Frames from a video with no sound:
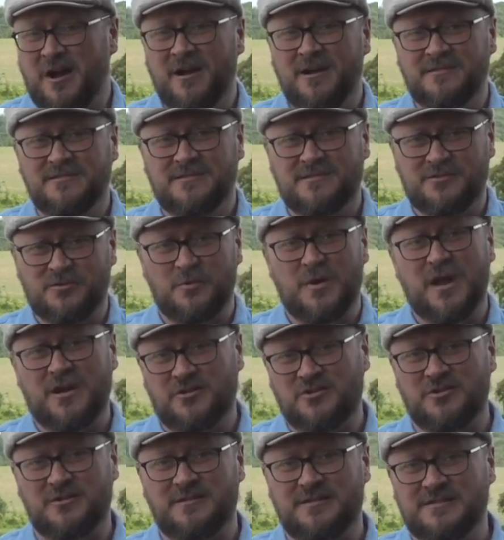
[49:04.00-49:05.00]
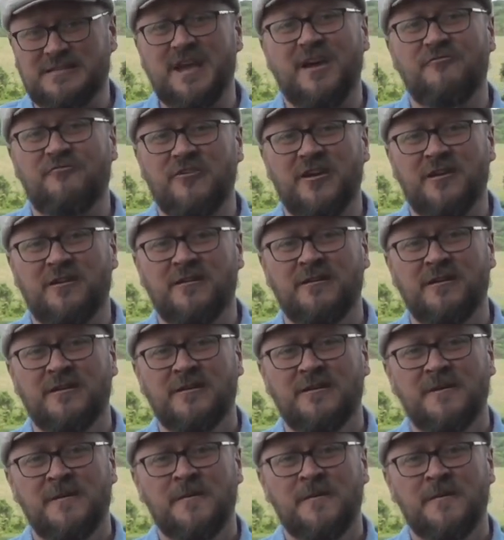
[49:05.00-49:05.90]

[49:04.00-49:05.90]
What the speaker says: God's direction. Is that fair?